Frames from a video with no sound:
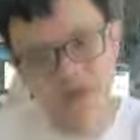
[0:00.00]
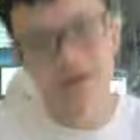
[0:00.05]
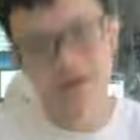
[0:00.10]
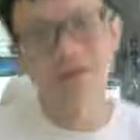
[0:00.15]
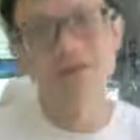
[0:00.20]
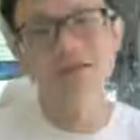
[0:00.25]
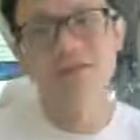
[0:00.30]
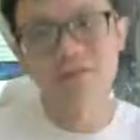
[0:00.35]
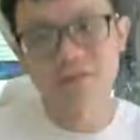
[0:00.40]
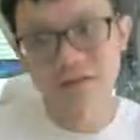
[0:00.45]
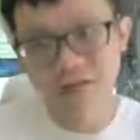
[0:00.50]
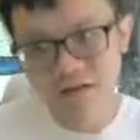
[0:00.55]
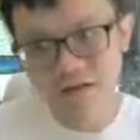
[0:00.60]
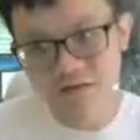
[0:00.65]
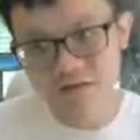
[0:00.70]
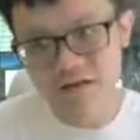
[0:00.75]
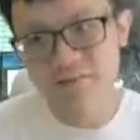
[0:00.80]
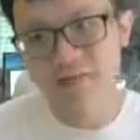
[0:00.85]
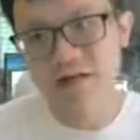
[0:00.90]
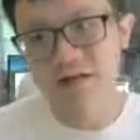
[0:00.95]
I look at the
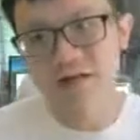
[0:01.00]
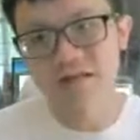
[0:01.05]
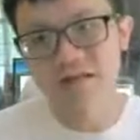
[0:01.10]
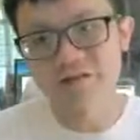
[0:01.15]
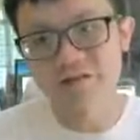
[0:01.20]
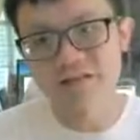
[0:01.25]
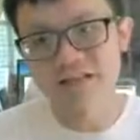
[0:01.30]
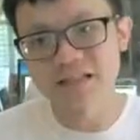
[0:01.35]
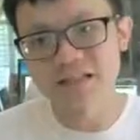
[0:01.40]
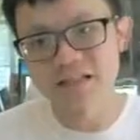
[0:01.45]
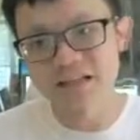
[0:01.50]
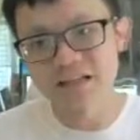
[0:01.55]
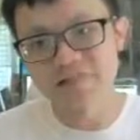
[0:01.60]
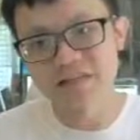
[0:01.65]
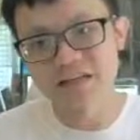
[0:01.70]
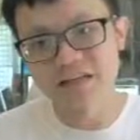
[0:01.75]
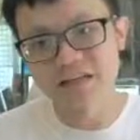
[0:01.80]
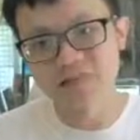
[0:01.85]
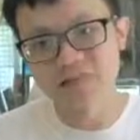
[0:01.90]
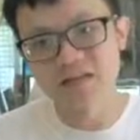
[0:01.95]
question because the question say
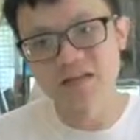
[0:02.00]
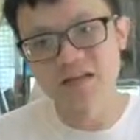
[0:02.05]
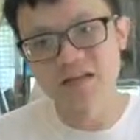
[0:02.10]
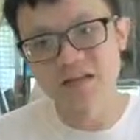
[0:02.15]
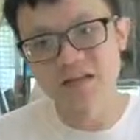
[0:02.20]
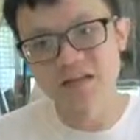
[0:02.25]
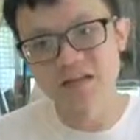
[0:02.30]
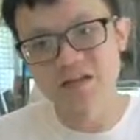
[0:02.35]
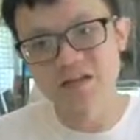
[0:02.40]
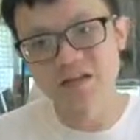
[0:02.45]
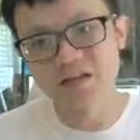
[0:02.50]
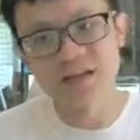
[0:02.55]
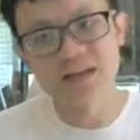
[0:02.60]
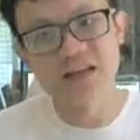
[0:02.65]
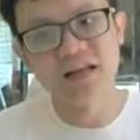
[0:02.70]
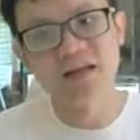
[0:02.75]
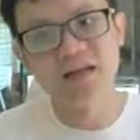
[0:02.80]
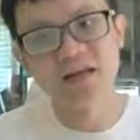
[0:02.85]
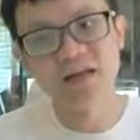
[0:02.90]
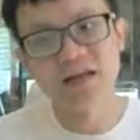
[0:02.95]

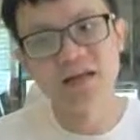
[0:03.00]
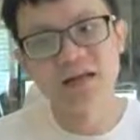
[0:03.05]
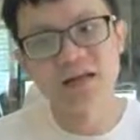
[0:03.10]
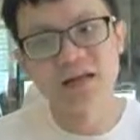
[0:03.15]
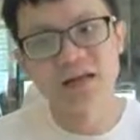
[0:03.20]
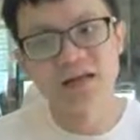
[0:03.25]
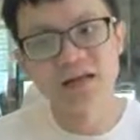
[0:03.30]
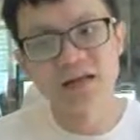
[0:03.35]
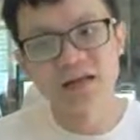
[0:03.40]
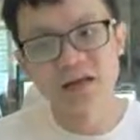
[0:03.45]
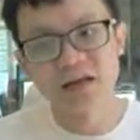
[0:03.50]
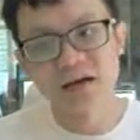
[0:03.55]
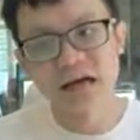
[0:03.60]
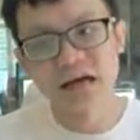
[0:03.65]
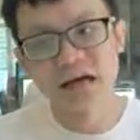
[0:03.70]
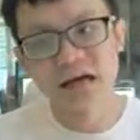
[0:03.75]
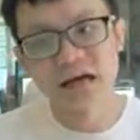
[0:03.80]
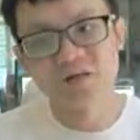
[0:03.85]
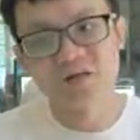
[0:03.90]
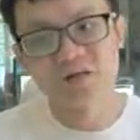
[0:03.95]
respiratory
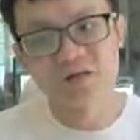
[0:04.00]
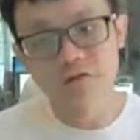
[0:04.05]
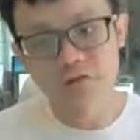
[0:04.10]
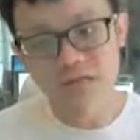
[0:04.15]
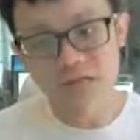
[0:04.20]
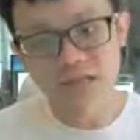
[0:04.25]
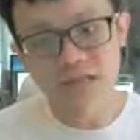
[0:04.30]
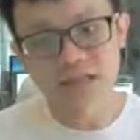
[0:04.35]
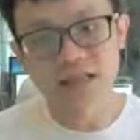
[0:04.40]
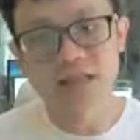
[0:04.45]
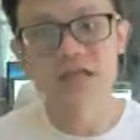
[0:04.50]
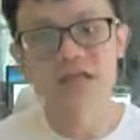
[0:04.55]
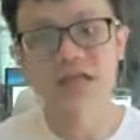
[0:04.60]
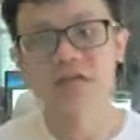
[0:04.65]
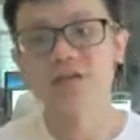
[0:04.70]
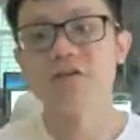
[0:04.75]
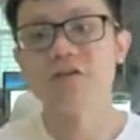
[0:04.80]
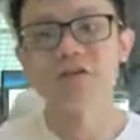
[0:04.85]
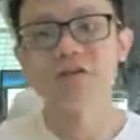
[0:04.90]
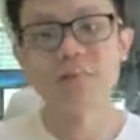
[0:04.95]
uh, the
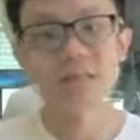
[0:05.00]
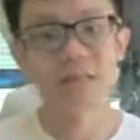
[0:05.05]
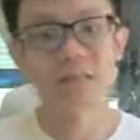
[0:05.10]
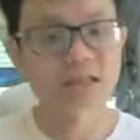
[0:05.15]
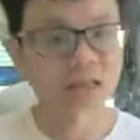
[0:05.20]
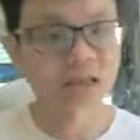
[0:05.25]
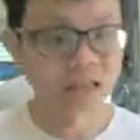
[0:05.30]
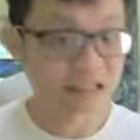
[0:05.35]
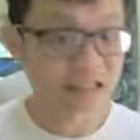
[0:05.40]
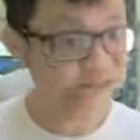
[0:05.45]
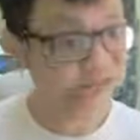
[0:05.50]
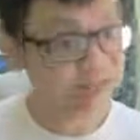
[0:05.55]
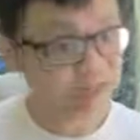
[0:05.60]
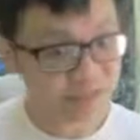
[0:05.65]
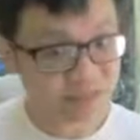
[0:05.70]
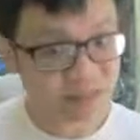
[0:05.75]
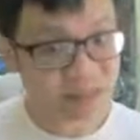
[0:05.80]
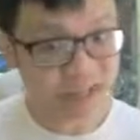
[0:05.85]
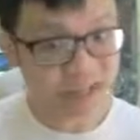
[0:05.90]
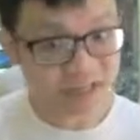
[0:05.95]
so must it
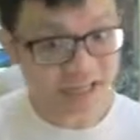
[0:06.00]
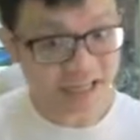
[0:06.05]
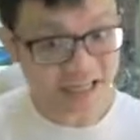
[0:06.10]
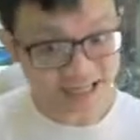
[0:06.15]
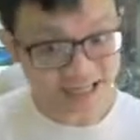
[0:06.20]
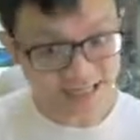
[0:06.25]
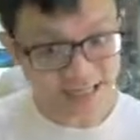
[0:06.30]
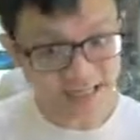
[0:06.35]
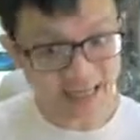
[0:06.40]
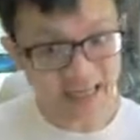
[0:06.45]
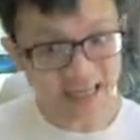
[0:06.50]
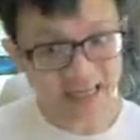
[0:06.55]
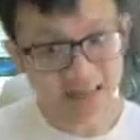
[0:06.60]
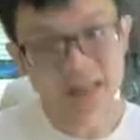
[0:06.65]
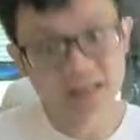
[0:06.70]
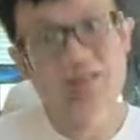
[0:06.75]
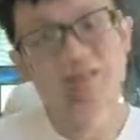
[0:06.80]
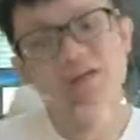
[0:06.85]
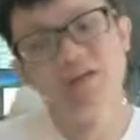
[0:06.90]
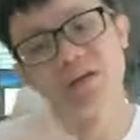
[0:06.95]
must be trachea.
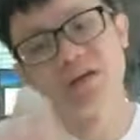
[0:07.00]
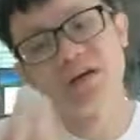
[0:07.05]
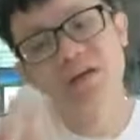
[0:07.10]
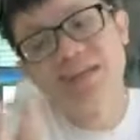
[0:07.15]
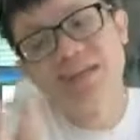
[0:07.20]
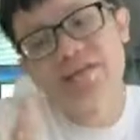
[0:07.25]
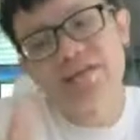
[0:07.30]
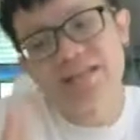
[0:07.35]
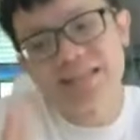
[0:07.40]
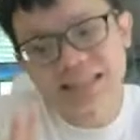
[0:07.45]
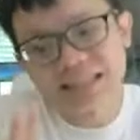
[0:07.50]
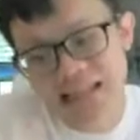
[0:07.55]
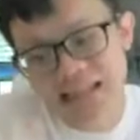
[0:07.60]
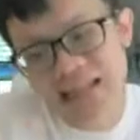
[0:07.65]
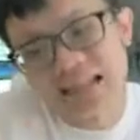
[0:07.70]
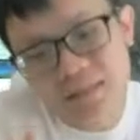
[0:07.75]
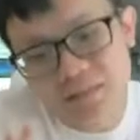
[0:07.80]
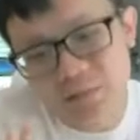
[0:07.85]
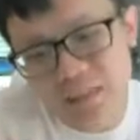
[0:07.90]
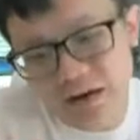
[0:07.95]
If you, because the question
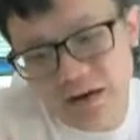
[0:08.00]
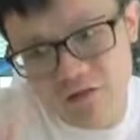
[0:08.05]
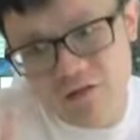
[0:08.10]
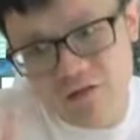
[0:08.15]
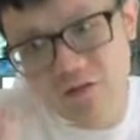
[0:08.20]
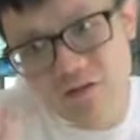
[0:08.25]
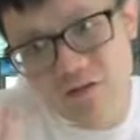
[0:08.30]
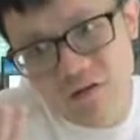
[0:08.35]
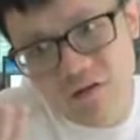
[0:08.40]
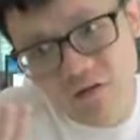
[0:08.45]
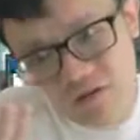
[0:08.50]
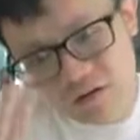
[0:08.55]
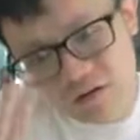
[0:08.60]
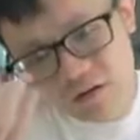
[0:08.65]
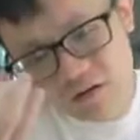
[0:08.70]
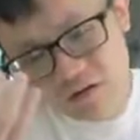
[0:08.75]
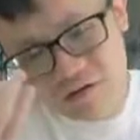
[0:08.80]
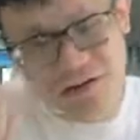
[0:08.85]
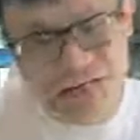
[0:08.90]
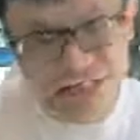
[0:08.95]
asks about
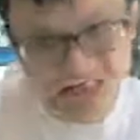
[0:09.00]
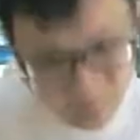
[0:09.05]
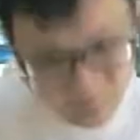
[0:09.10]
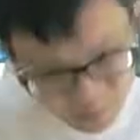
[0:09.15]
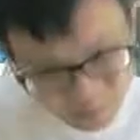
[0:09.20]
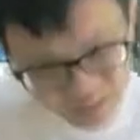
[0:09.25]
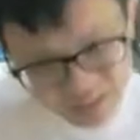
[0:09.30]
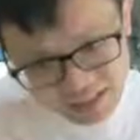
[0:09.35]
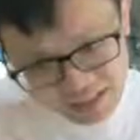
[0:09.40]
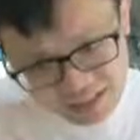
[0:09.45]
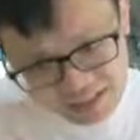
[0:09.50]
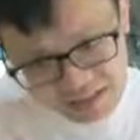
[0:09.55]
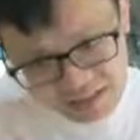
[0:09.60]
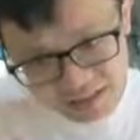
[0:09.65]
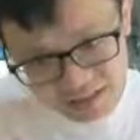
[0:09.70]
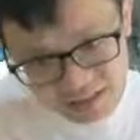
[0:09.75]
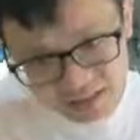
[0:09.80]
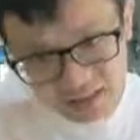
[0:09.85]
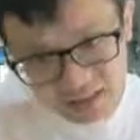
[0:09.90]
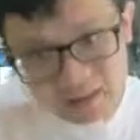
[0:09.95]
respiration,
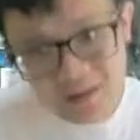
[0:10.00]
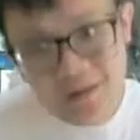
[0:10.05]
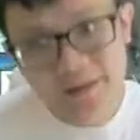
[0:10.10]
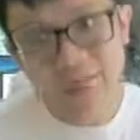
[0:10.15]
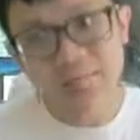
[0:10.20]
huh?